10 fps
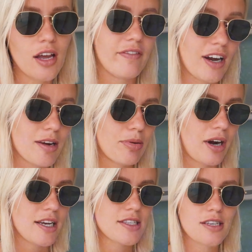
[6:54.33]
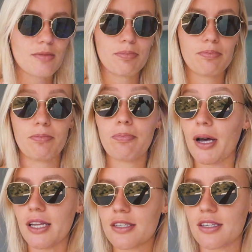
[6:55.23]
Very pricey,
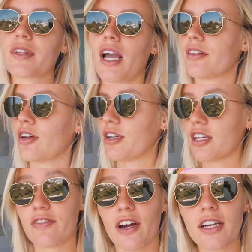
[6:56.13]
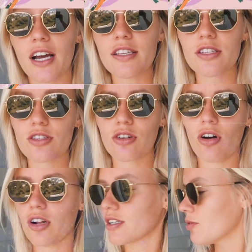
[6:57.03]
but yeah, the hotel's very nice. It's
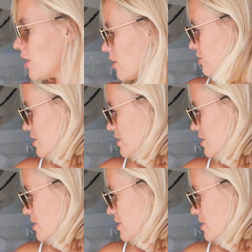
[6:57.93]
called, how do you